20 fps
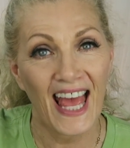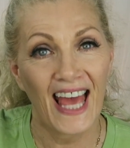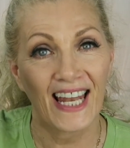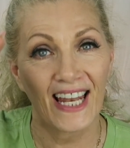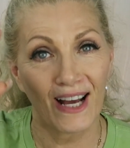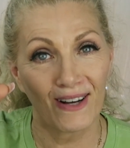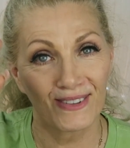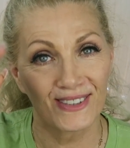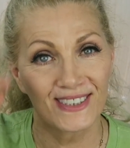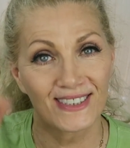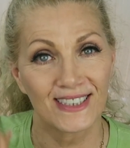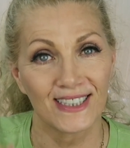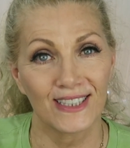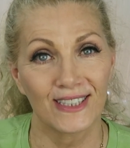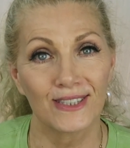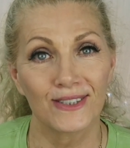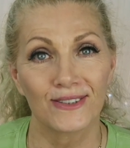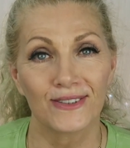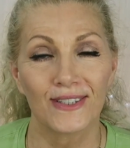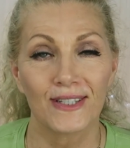And I will see
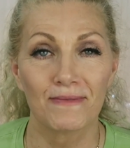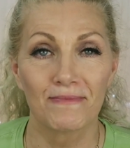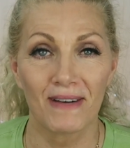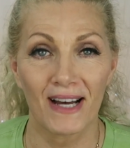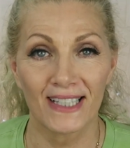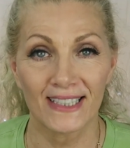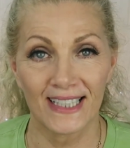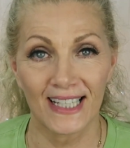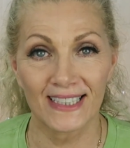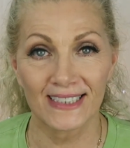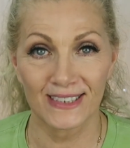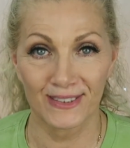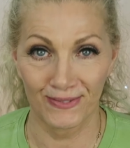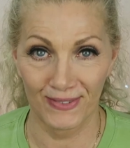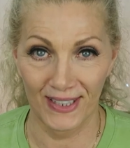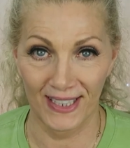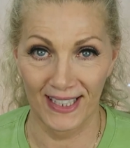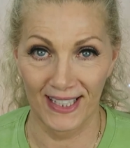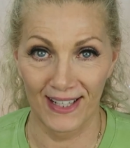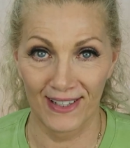you in my next
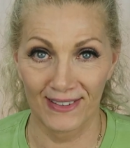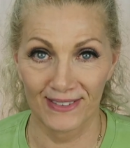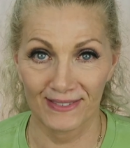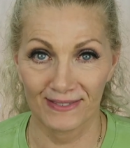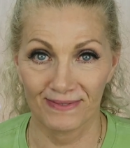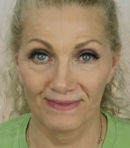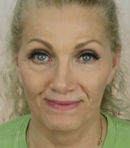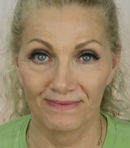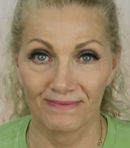video.